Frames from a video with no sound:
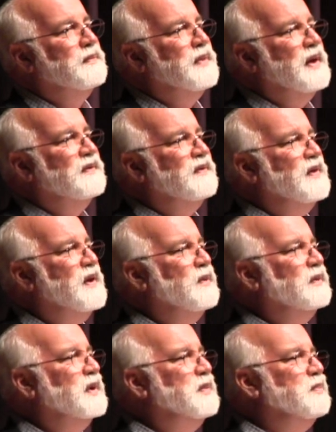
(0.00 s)
That's the
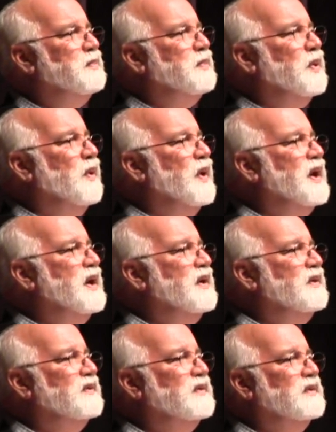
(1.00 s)
only
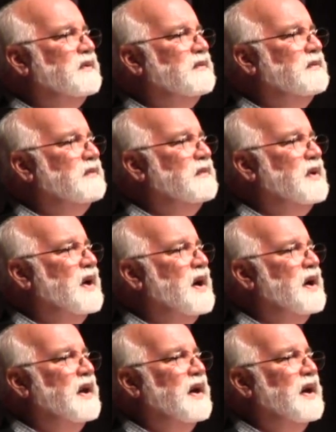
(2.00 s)
praise God